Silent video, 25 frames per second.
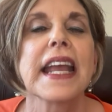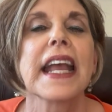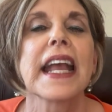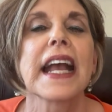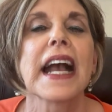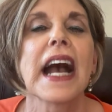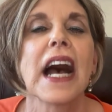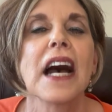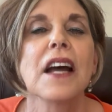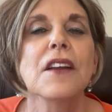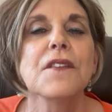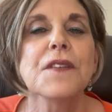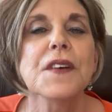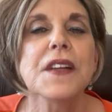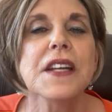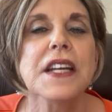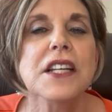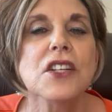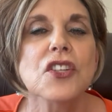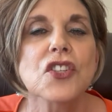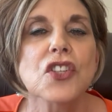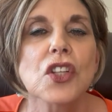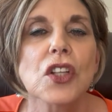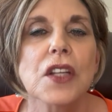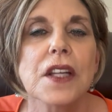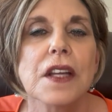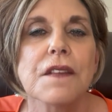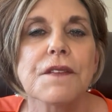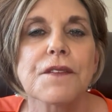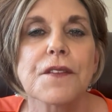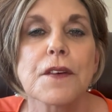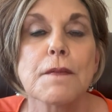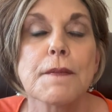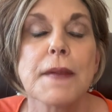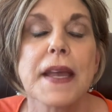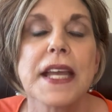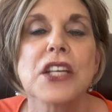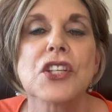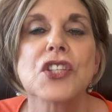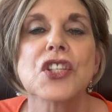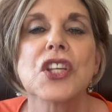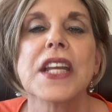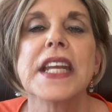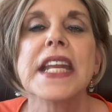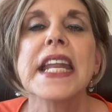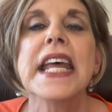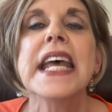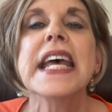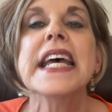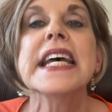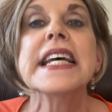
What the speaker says: confidential information